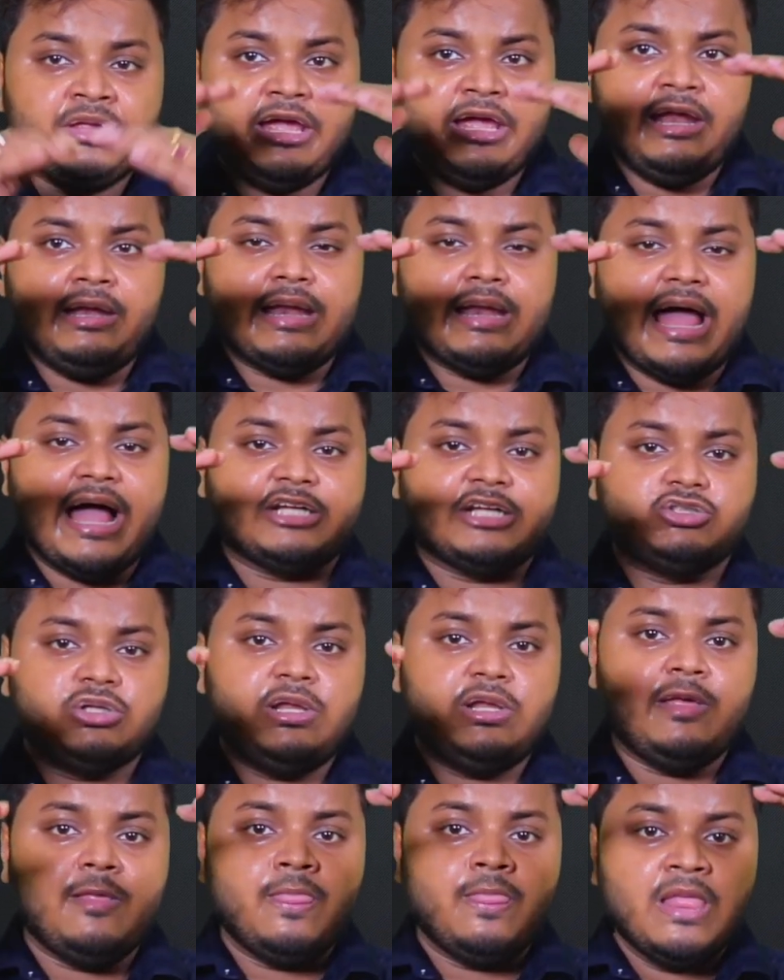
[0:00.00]
it
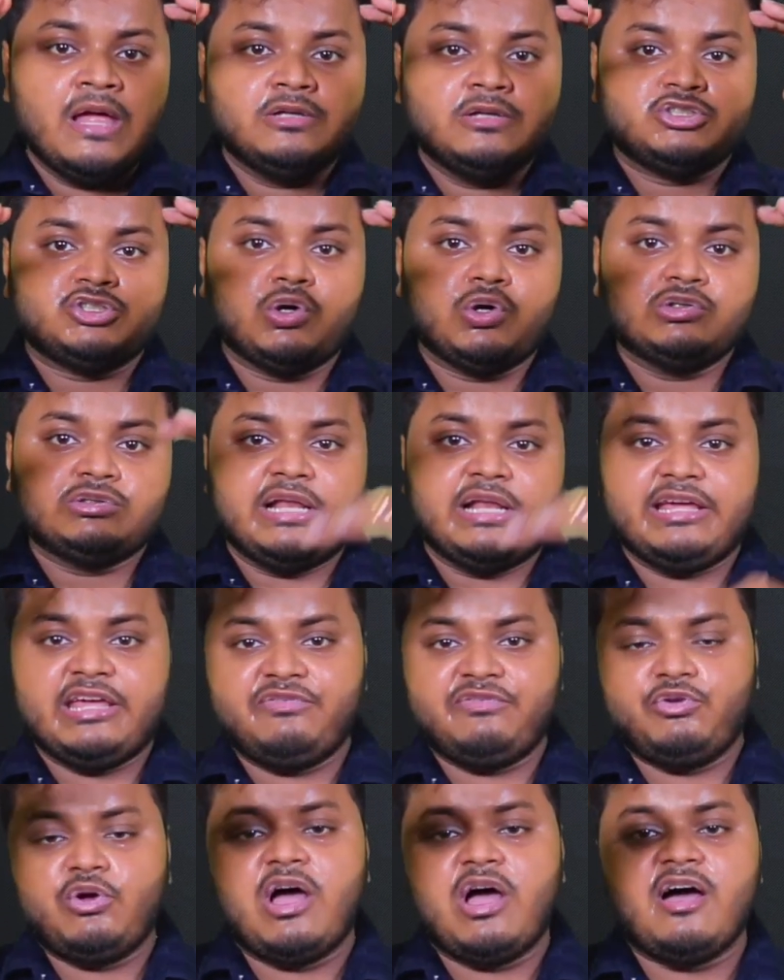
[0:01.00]
actually shows, like
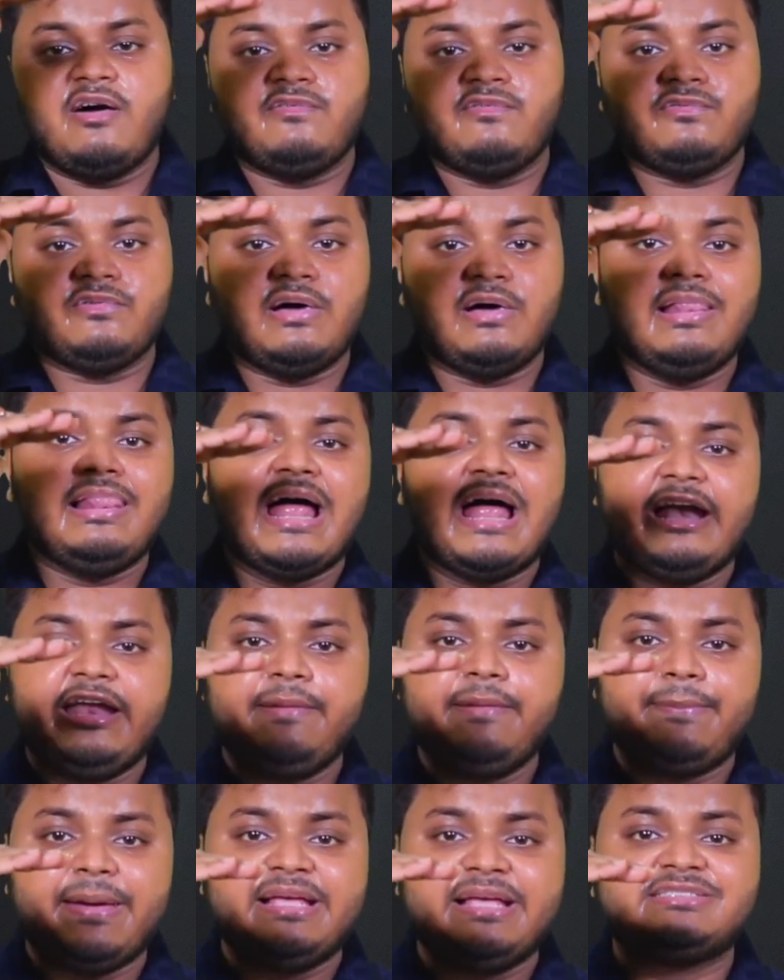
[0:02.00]
if you have a
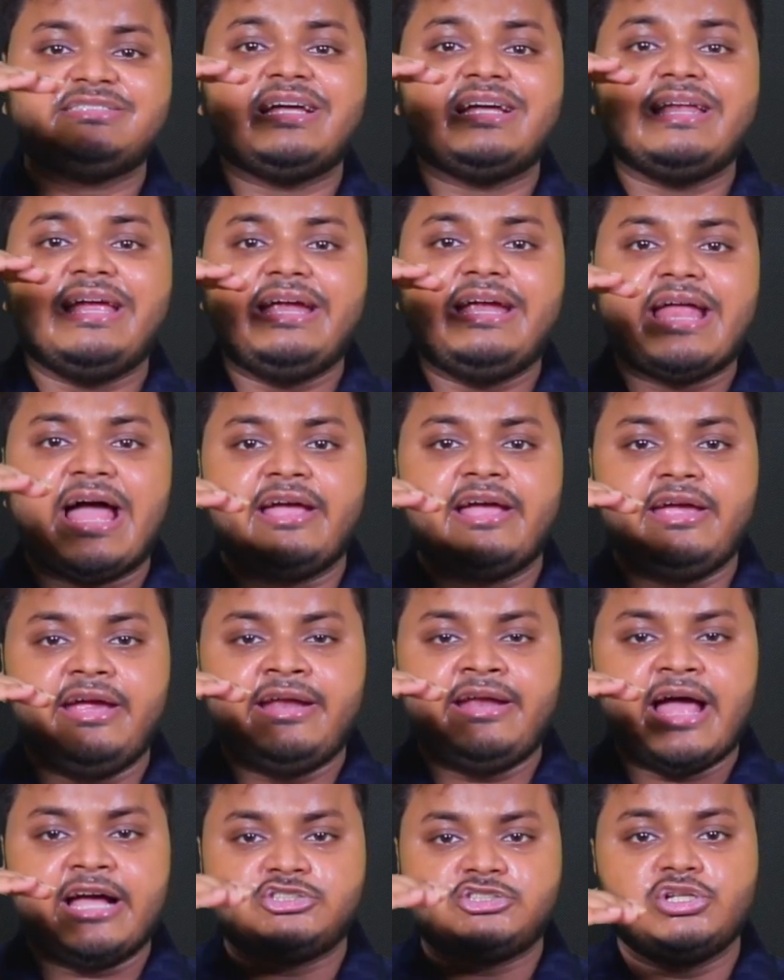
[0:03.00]
landing page, then it
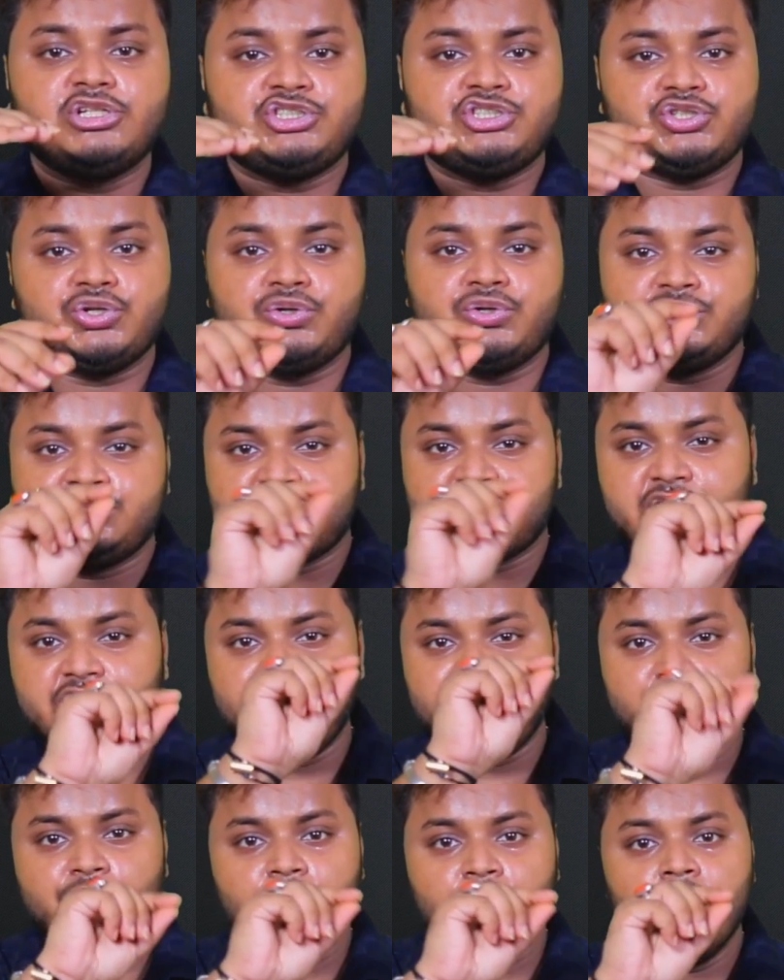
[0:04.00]
actually shows
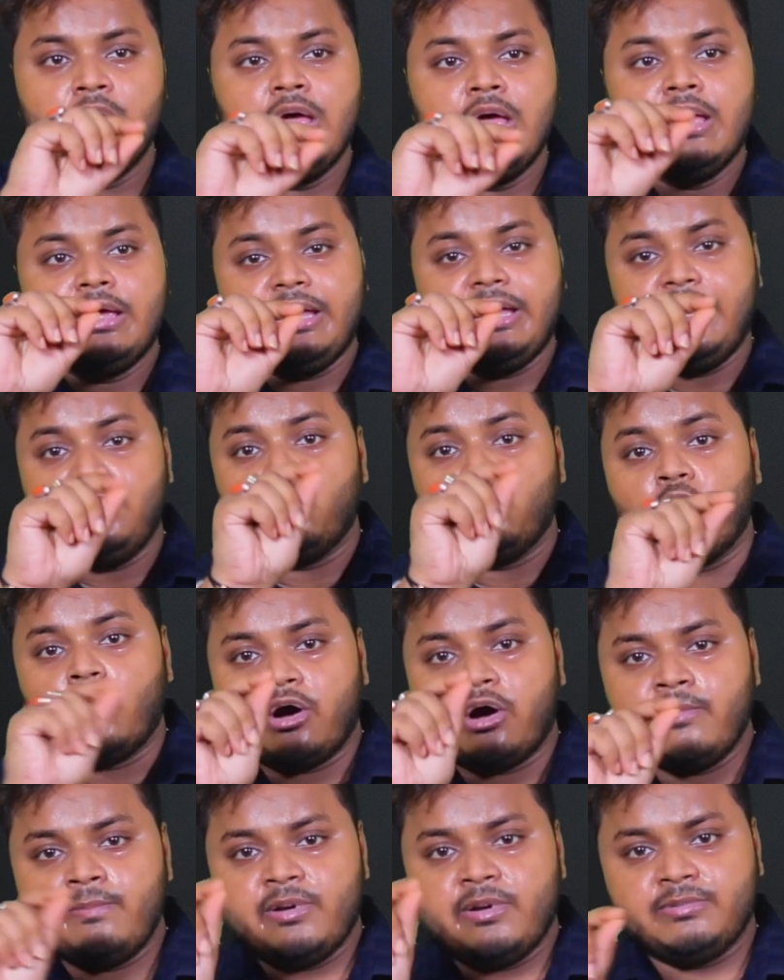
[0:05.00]
you in
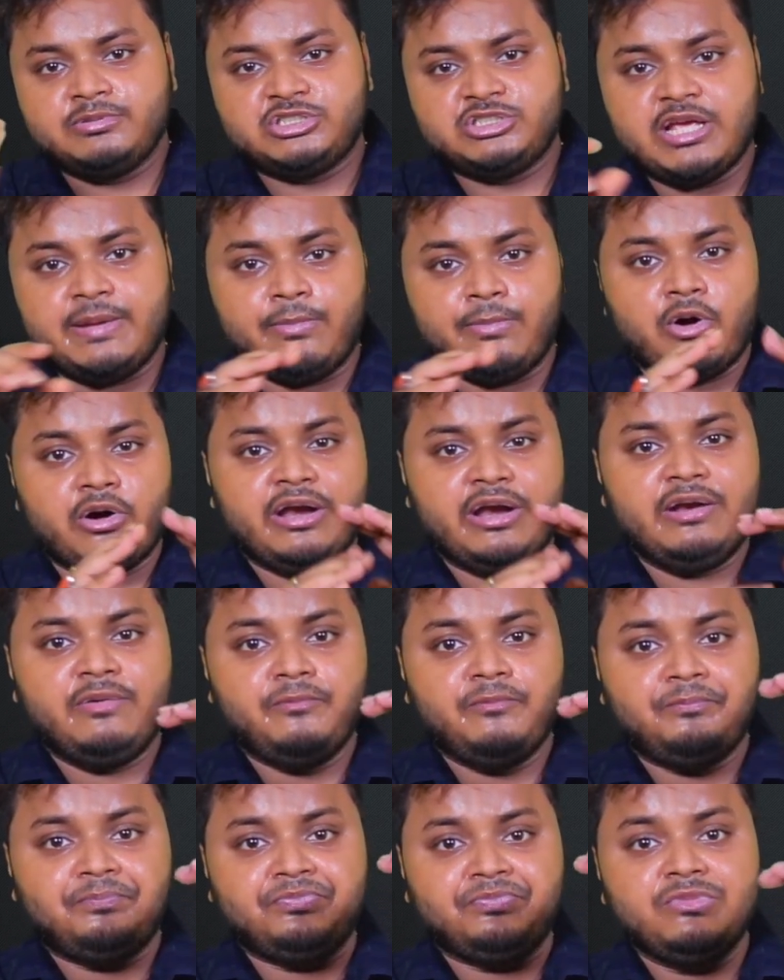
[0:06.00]
warmed up shape or
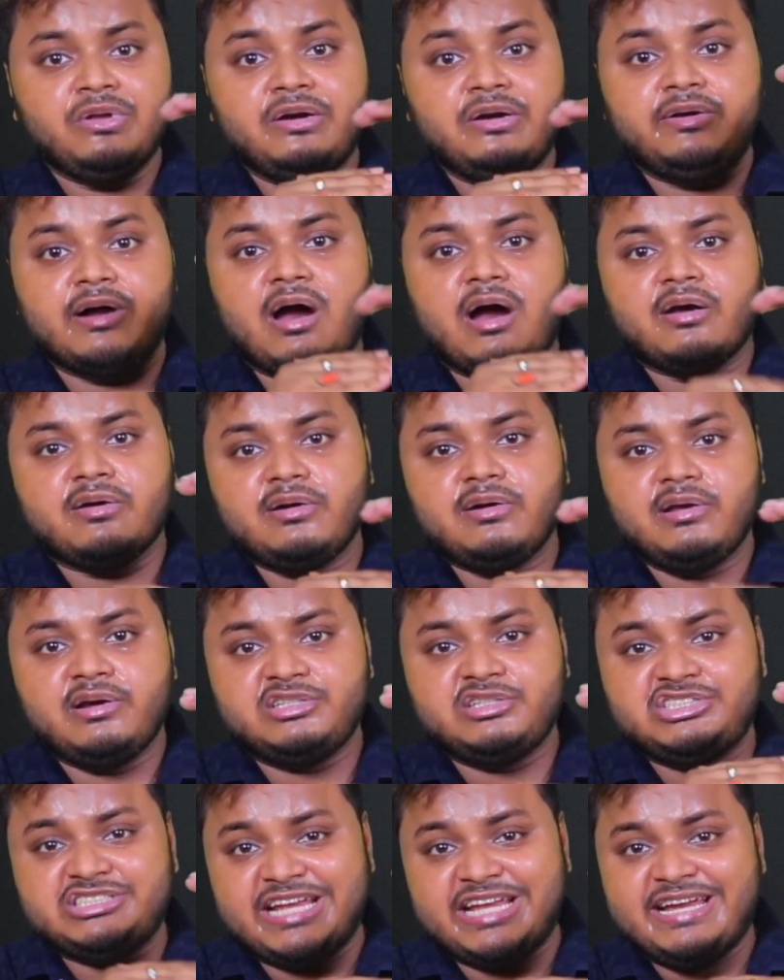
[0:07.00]
in dark
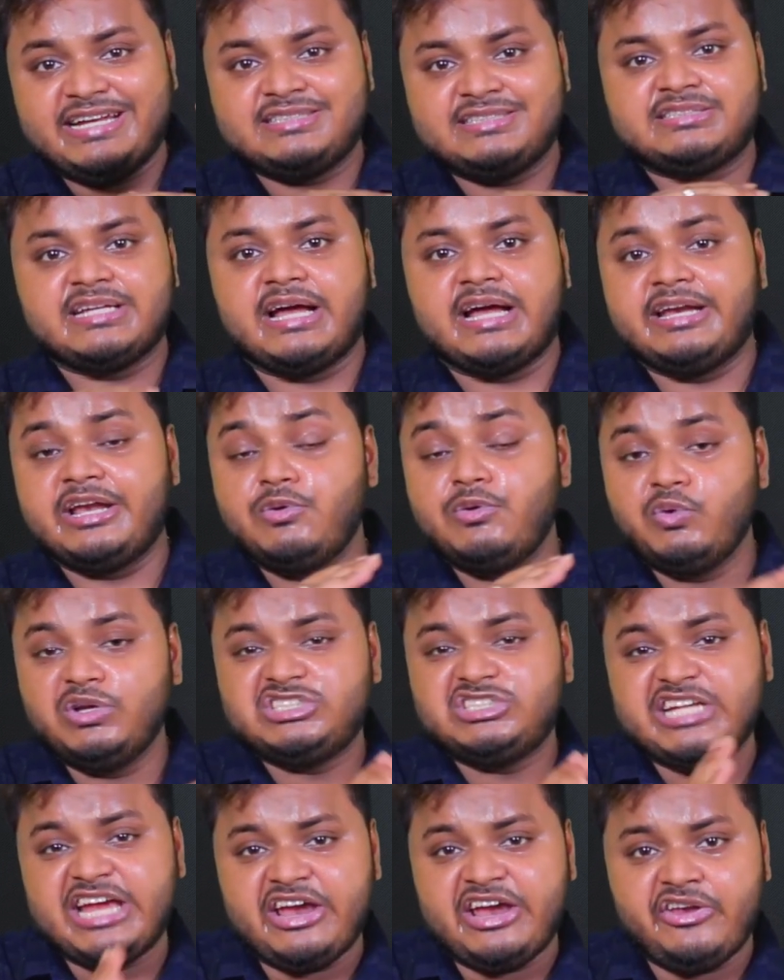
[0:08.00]
colored shades that in
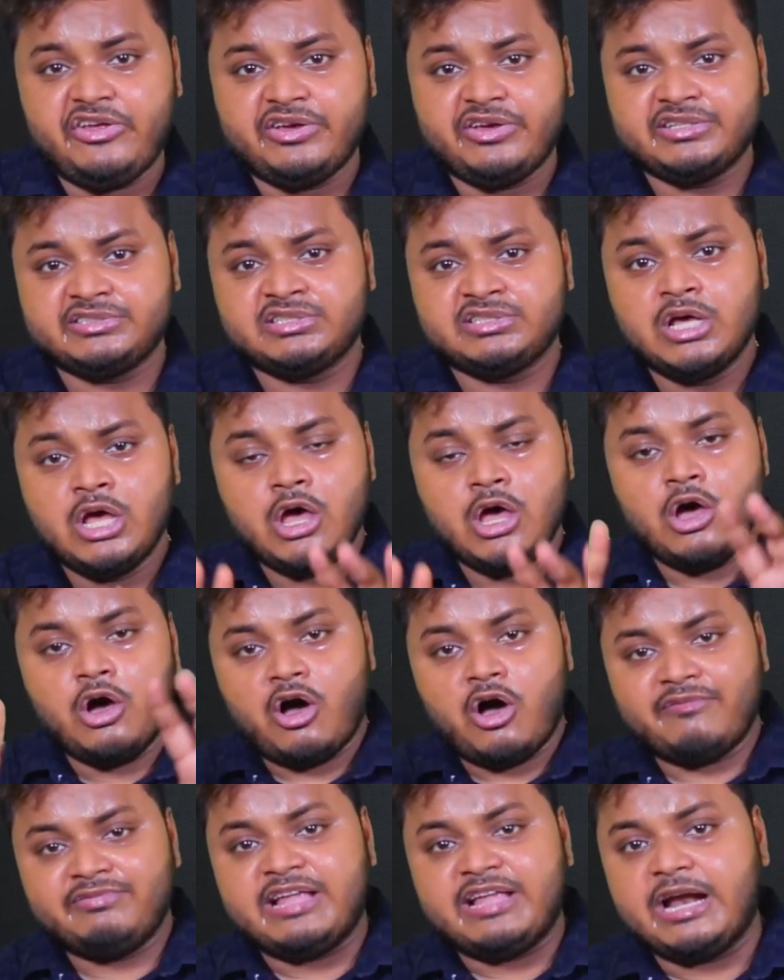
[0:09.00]
which areas
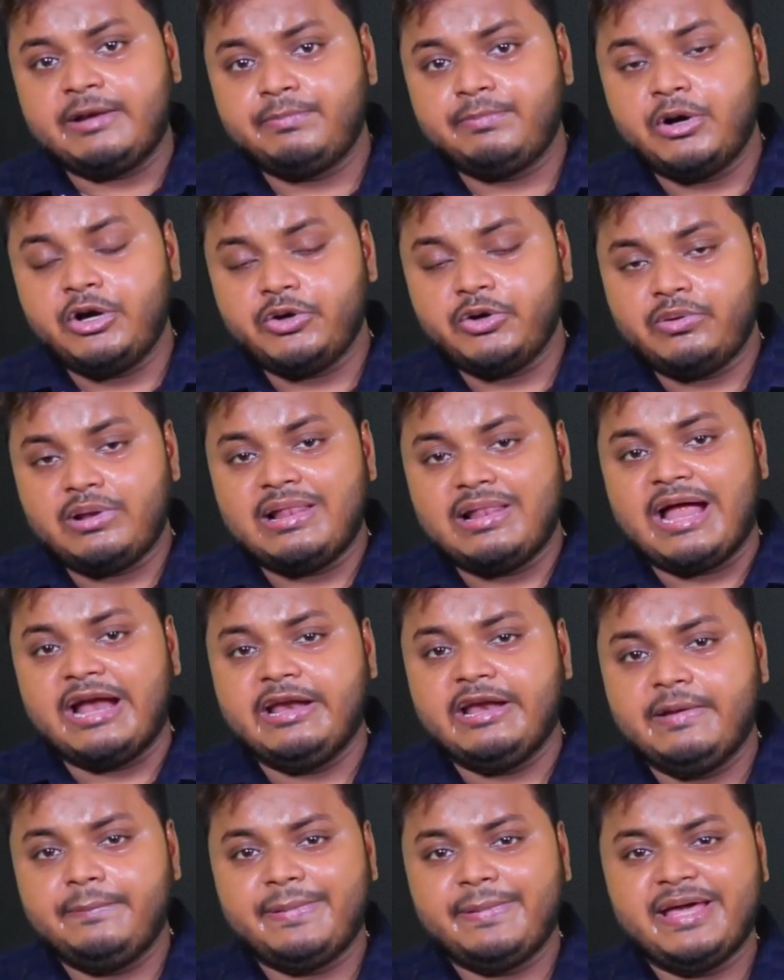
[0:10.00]
of that particular
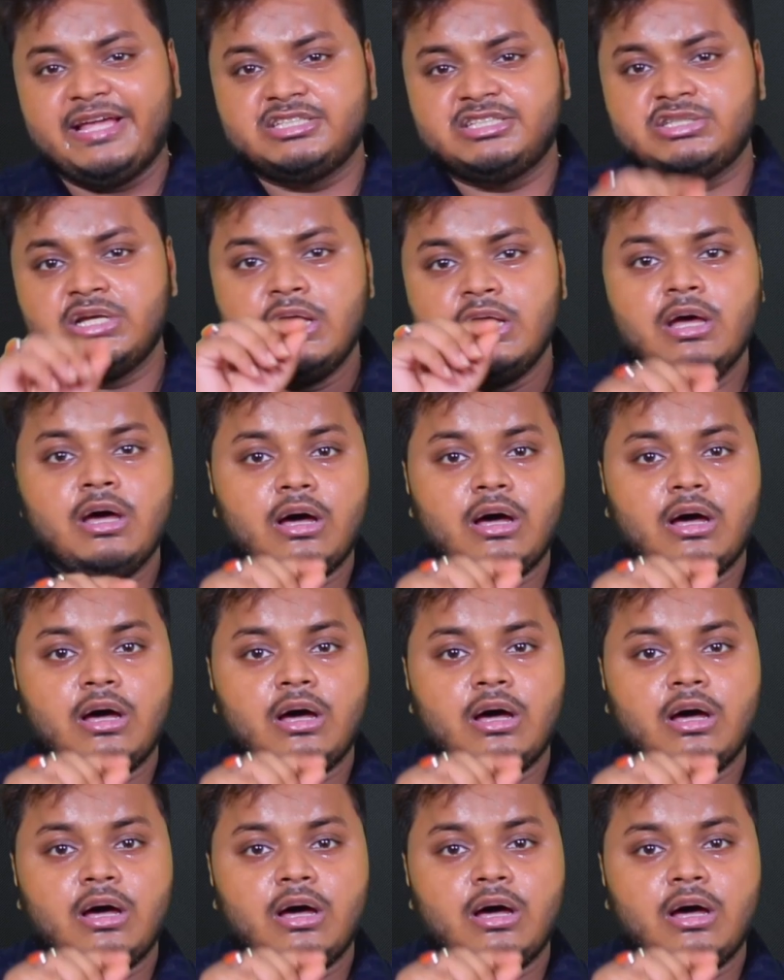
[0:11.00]
landing page